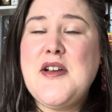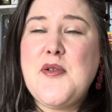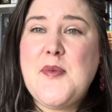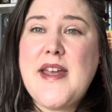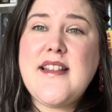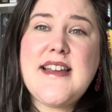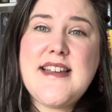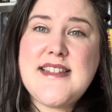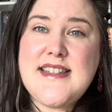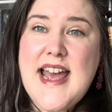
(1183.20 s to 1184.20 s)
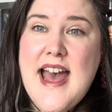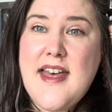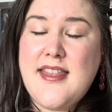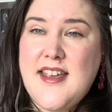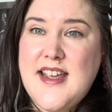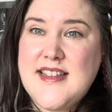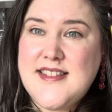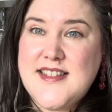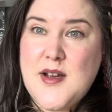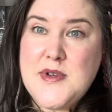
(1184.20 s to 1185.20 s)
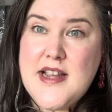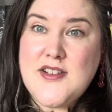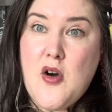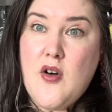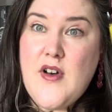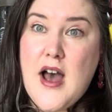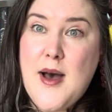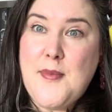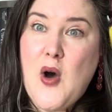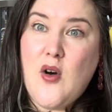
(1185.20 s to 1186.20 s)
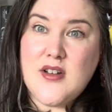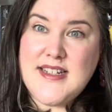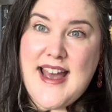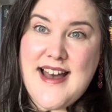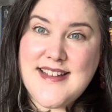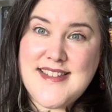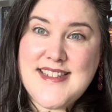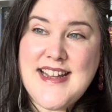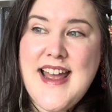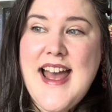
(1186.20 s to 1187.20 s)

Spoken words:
Bailey's death is the subject of a podcast.